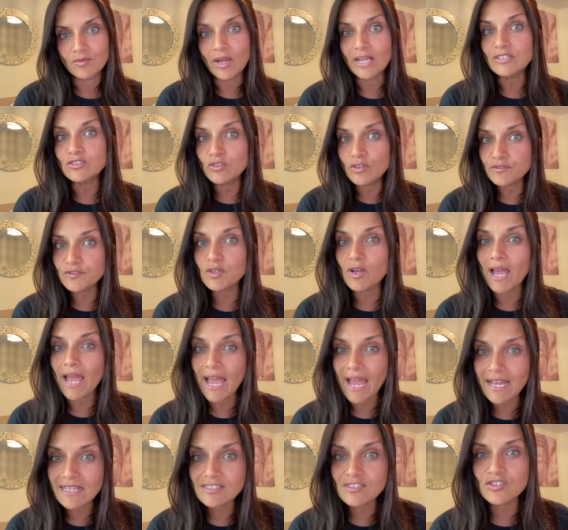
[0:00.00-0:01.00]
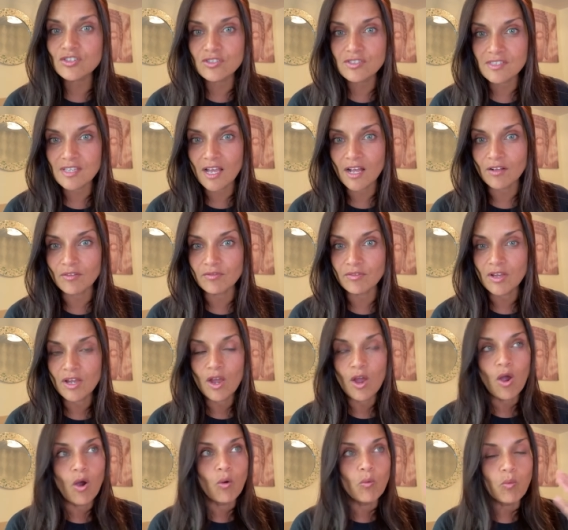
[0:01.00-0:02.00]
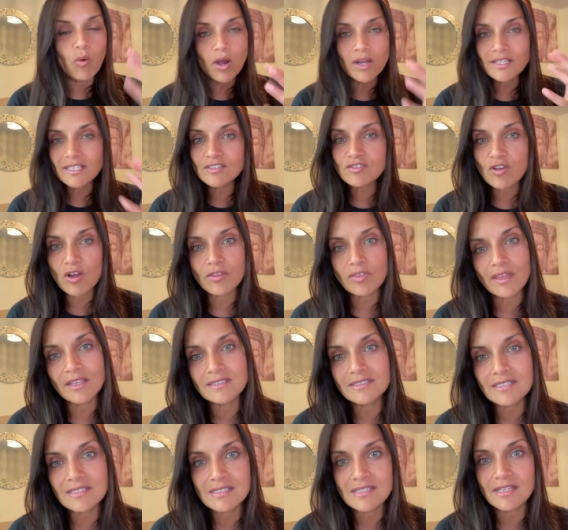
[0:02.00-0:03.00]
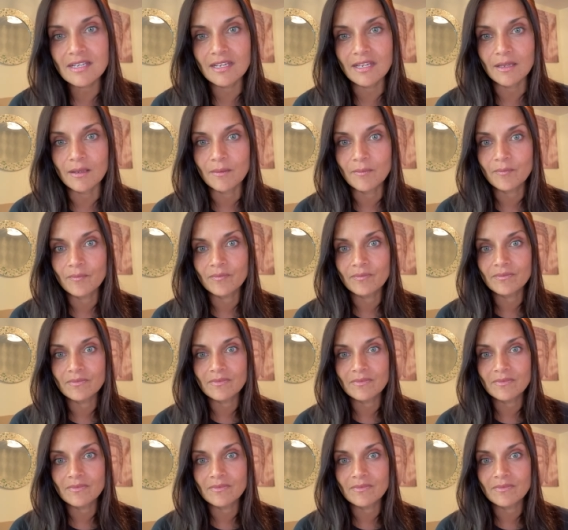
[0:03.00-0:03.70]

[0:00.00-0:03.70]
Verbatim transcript: Right? You have to ask yourself, what is authenticity?